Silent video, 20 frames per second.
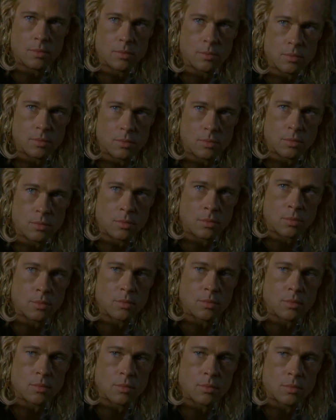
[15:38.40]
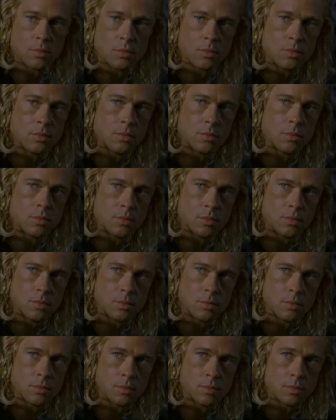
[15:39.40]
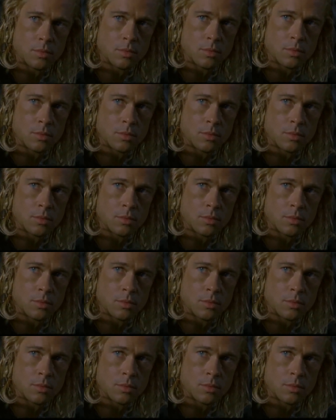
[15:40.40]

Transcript: Nothing is said.